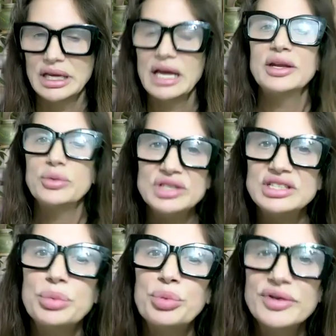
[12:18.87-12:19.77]
and it was
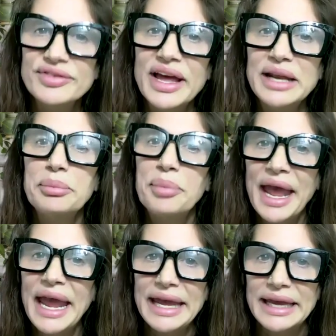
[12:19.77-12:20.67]
to prevent
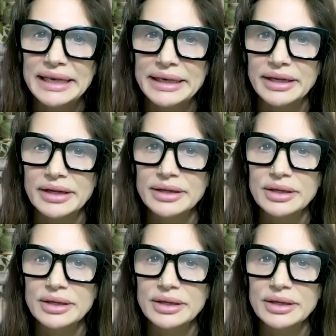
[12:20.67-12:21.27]
pain,